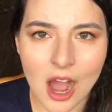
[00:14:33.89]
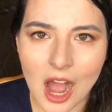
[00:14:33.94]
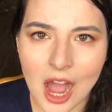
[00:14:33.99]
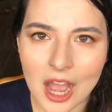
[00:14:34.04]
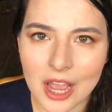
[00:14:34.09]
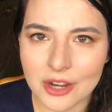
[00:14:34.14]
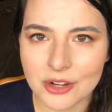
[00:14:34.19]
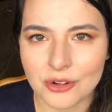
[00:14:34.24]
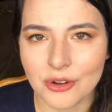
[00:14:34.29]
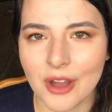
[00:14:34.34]

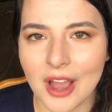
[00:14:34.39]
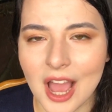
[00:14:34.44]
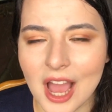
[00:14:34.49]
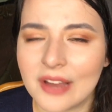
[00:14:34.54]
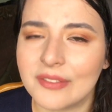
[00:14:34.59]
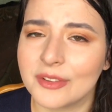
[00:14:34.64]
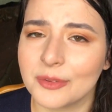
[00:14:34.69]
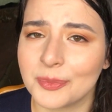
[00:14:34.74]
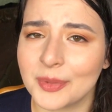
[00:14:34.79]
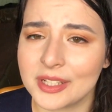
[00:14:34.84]
I don't
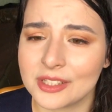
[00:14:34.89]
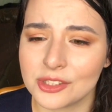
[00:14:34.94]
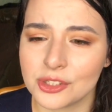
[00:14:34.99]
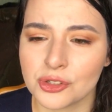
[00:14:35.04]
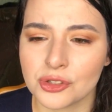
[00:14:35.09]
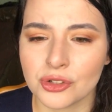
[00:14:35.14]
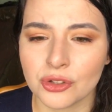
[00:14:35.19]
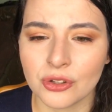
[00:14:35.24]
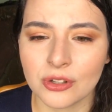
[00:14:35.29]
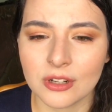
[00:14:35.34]
have a
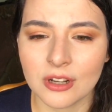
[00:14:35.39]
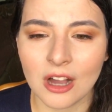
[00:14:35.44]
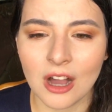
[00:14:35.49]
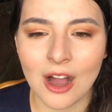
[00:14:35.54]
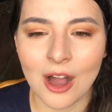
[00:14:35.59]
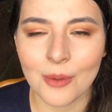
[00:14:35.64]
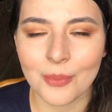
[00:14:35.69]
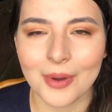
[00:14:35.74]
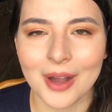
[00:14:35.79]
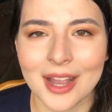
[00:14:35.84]
menstrual
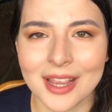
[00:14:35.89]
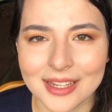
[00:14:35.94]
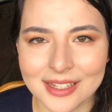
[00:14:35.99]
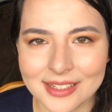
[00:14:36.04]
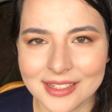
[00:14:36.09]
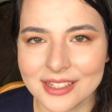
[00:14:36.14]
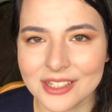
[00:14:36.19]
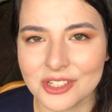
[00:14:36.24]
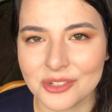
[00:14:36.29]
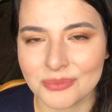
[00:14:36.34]
cup. I
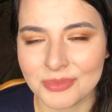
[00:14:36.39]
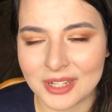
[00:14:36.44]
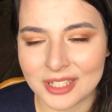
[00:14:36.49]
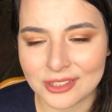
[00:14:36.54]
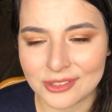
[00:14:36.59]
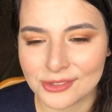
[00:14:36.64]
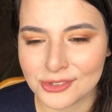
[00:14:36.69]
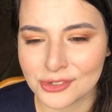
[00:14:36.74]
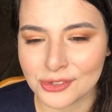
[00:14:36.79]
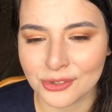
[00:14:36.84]
need a
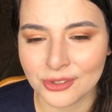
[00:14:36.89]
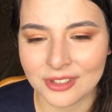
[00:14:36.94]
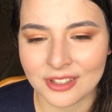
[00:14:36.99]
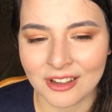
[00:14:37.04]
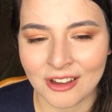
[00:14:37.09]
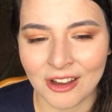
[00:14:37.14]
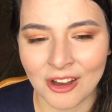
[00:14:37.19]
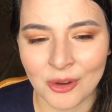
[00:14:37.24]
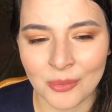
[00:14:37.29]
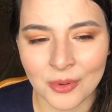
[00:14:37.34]
menstrual
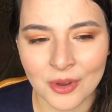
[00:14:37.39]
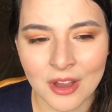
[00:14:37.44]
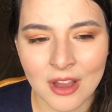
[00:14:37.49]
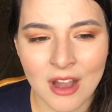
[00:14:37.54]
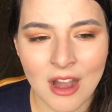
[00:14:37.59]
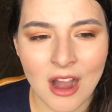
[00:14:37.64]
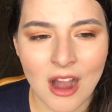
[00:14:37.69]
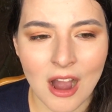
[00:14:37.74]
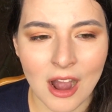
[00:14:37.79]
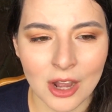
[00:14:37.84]
cup.
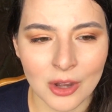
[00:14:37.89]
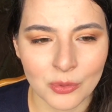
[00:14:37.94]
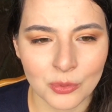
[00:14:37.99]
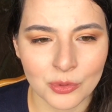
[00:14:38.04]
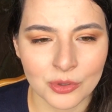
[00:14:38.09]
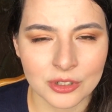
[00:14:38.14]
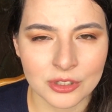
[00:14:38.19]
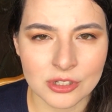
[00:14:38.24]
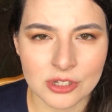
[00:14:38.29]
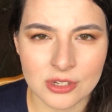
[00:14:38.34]
I
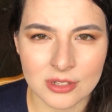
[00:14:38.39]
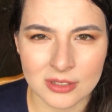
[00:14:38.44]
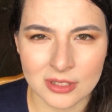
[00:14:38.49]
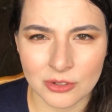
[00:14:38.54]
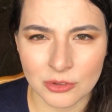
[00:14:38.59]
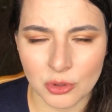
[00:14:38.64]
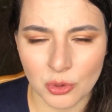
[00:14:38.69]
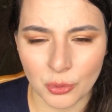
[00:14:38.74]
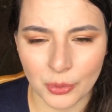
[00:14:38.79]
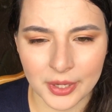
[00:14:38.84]
want
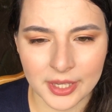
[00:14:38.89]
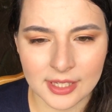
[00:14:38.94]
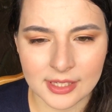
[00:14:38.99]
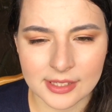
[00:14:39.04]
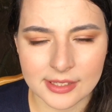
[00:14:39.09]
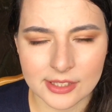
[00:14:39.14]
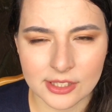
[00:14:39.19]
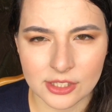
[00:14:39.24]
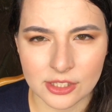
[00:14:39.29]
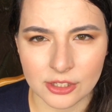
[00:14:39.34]
zero
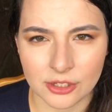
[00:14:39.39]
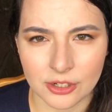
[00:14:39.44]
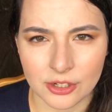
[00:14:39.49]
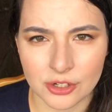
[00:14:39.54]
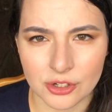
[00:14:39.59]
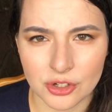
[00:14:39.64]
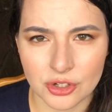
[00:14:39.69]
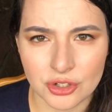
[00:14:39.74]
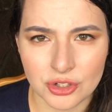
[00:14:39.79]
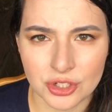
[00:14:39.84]
waste
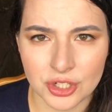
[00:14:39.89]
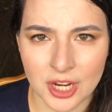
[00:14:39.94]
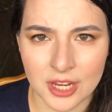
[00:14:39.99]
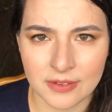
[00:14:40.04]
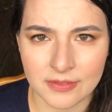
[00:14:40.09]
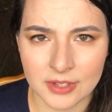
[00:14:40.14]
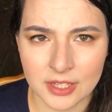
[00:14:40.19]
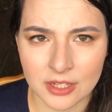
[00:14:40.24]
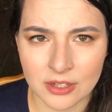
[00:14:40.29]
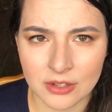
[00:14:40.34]

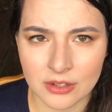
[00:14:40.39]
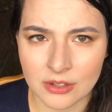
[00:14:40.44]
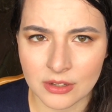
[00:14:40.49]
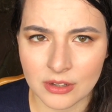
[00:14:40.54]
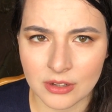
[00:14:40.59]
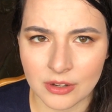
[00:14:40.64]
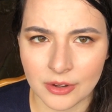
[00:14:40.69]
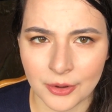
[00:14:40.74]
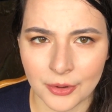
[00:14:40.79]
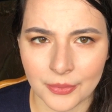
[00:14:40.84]

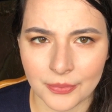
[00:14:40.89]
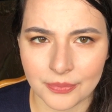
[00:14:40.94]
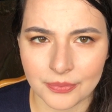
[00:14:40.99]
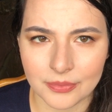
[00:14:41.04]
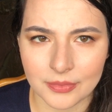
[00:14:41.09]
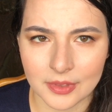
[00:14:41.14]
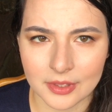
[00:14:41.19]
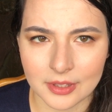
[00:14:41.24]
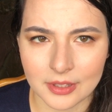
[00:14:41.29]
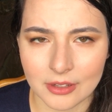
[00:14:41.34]
shaving
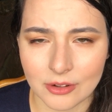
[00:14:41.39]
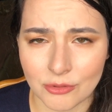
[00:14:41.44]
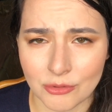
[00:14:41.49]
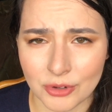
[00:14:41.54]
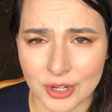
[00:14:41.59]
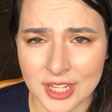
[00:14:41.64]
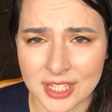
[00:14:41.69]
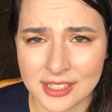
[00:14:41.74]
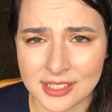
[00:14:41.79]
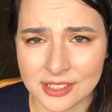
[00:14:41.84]

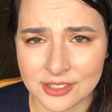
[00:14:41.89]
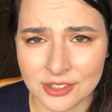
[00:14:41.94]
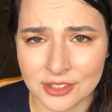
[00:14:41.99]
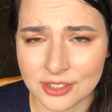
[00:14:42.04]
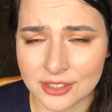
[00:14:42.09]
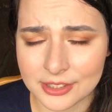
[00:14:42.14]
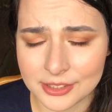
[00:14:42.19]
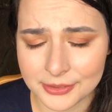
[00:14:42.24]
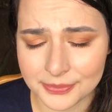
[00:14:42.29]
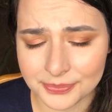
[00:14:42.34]

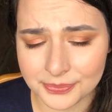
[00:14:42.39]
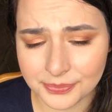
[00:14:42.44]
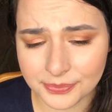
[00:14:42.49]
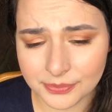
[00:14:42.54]
razors.